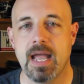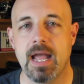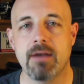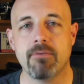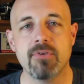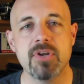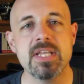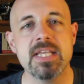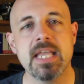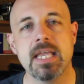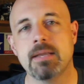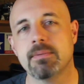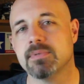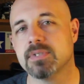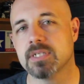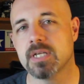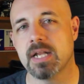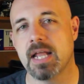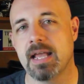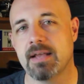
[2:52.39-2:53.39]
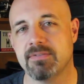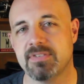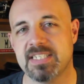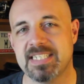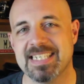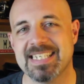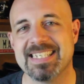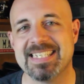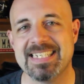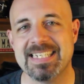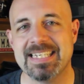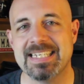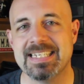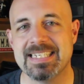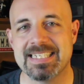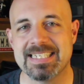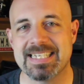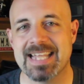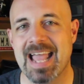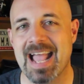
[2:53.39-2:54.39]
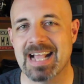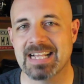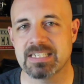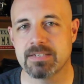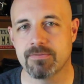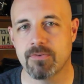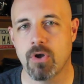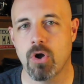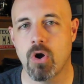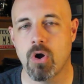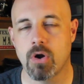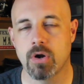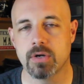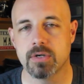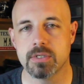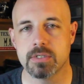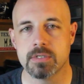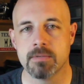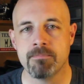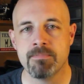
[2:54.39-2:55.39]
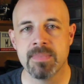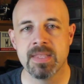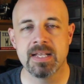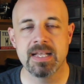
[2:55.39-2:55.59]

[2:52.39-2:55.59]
Every game is going to have 16 stacks of cards.